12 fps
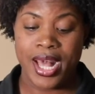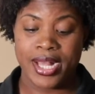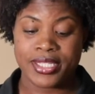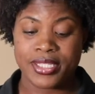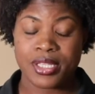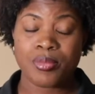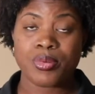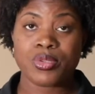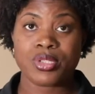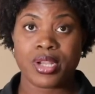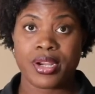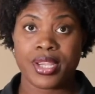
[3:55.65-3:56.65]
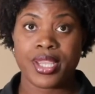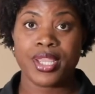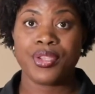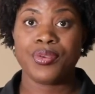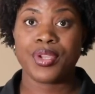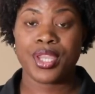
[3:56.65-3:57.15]
A simple
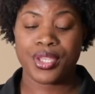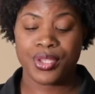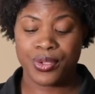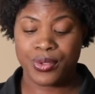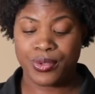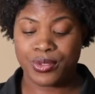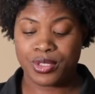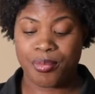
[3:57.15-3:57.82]
circuit, you can use